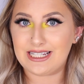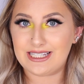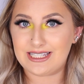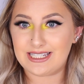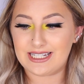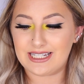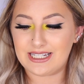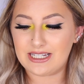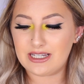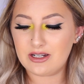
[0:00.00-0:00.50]

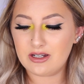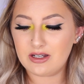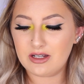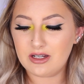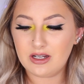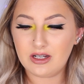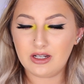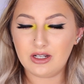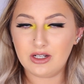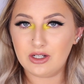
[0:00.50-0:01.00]
did
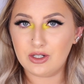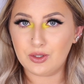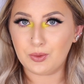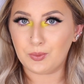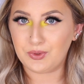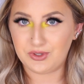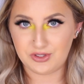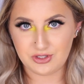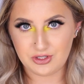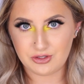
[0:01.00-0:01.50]

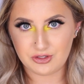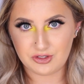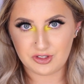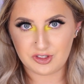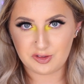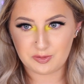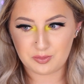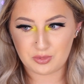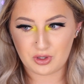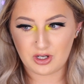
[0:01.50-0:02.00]
was use
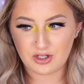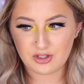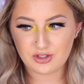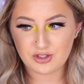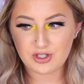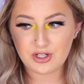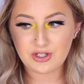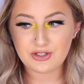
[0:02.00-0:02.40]
this brush.